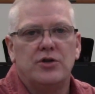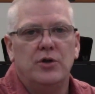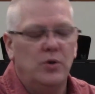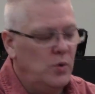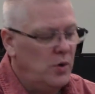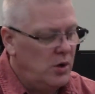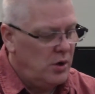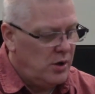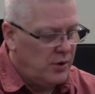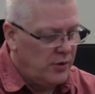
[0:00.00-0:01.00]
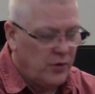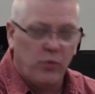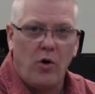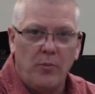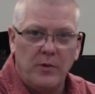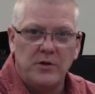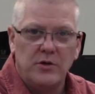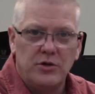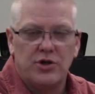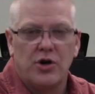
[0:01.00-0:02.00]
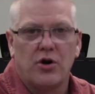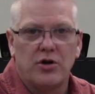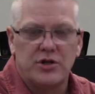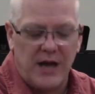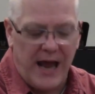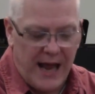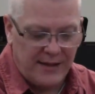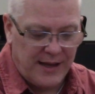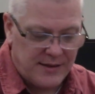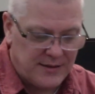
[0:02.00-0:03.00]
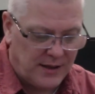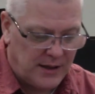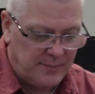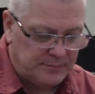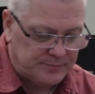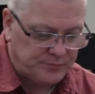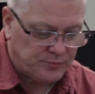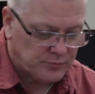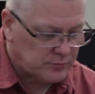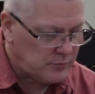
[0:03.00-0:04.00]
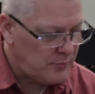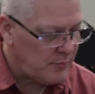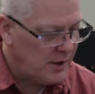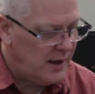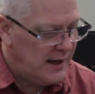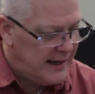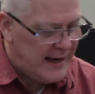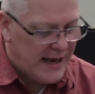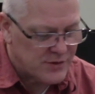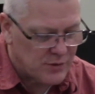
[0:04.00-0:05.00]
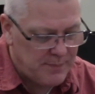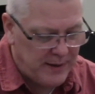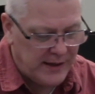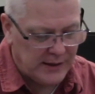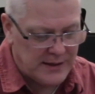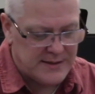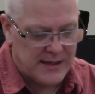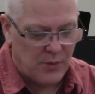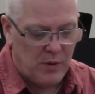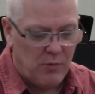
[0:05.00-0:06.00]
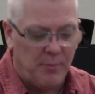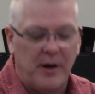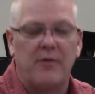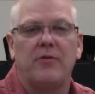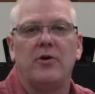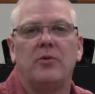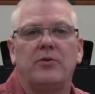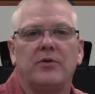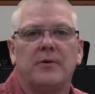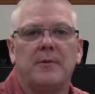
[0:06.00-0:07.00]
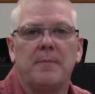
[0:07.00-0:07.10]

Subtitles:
to the Roman church at that time. He has repeatedly said we will bear fruit.